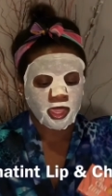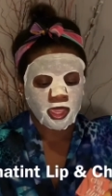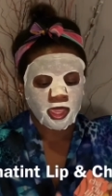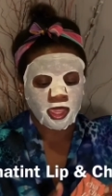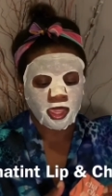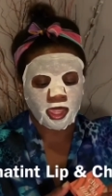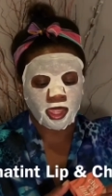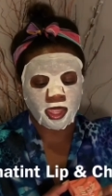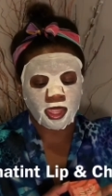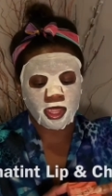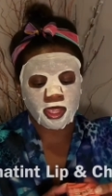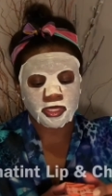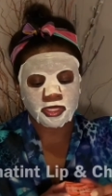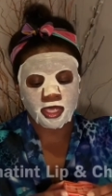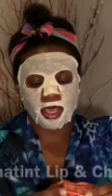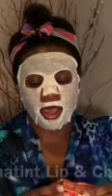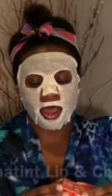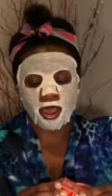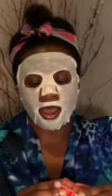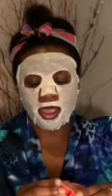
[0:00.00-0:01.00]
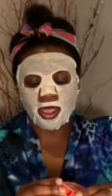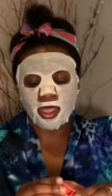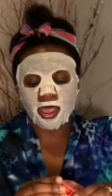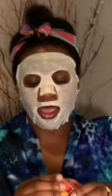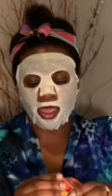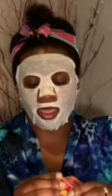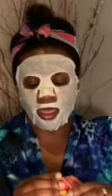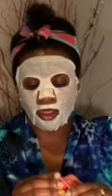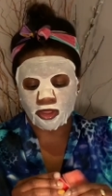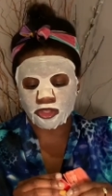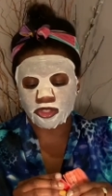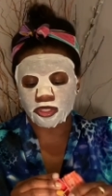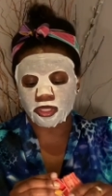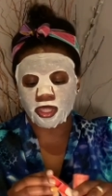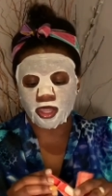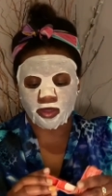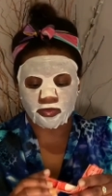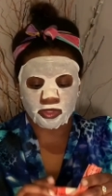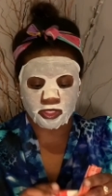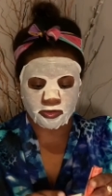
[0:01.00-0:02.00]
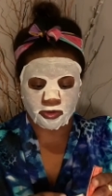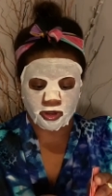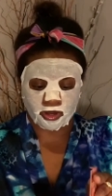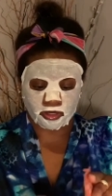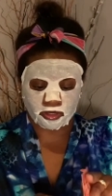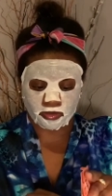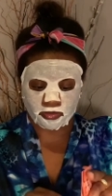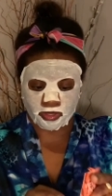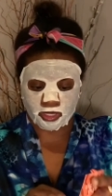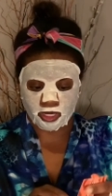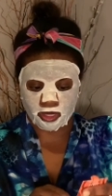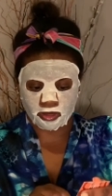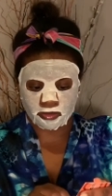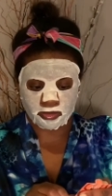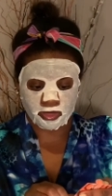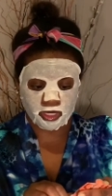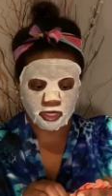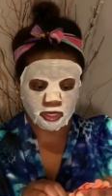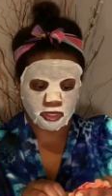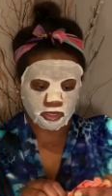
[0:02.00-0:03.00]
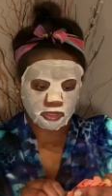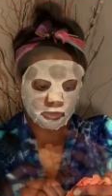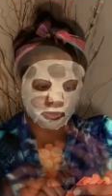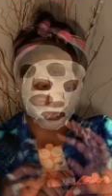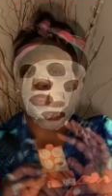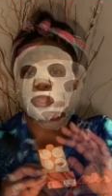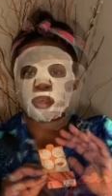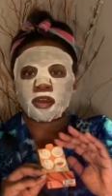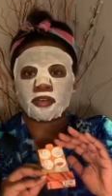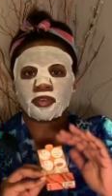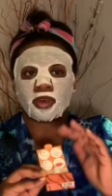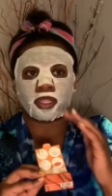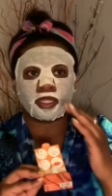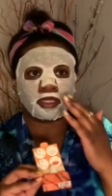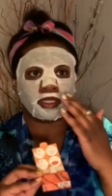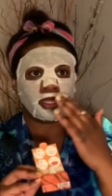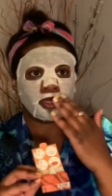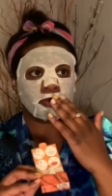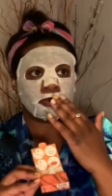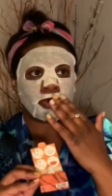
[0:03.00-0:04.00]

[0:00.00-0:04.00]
And I actually have this product already, I'll be honest. I love a lip